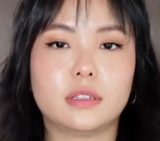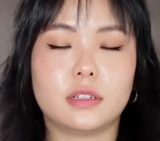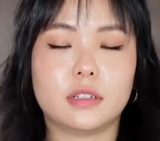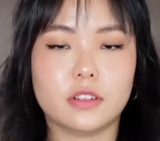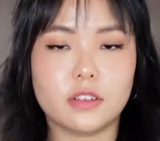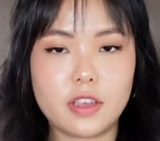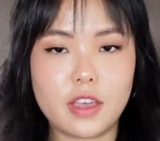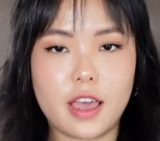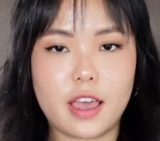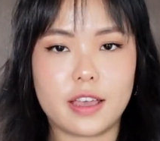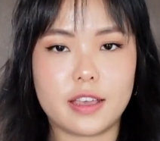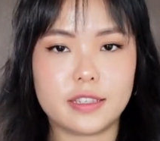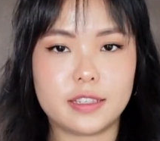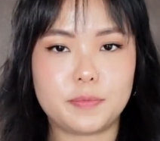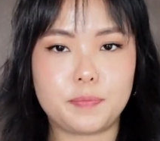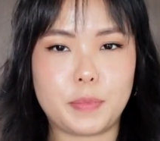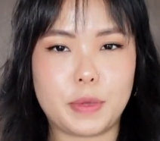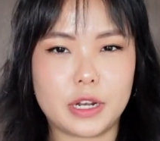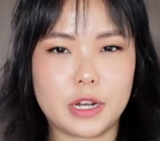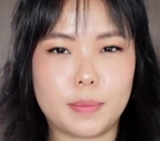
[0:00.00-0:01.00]
Okay, it's
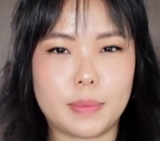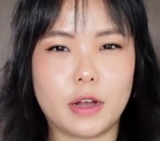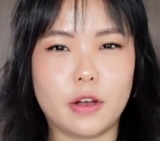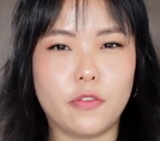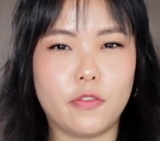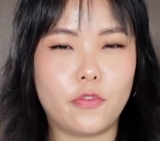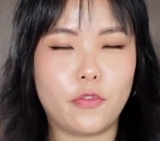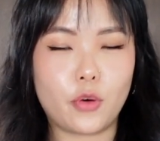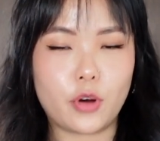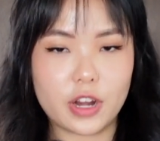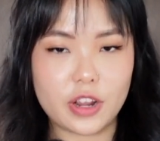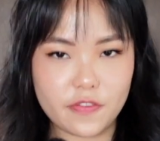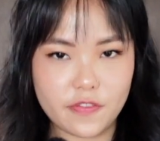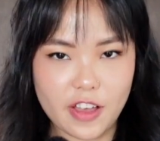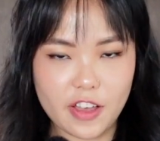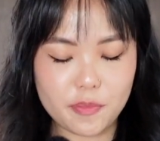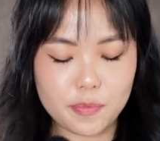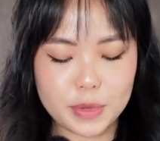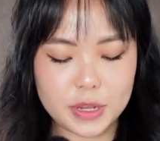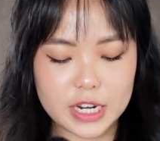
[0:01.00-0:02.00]
been about
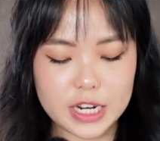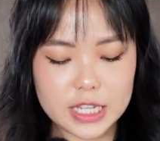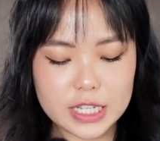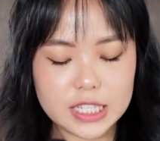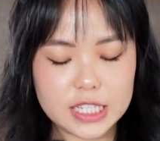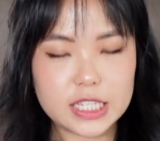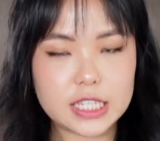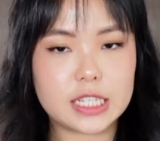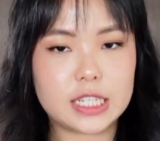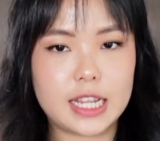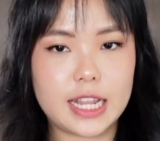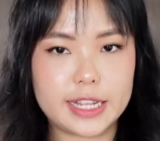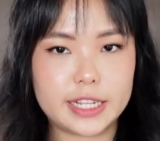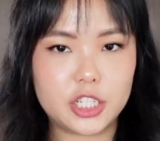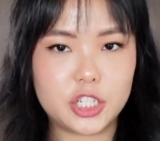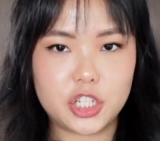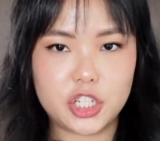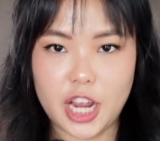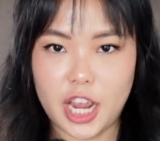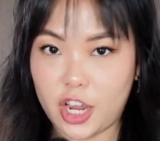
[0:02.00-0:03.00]
45 minutes.
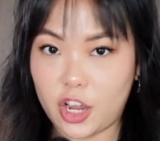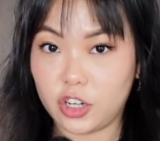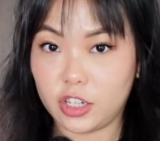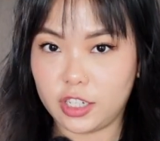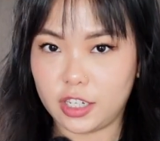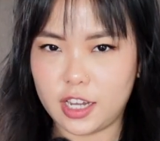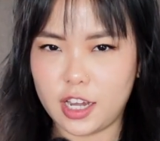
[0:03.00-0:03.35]
Let's check on the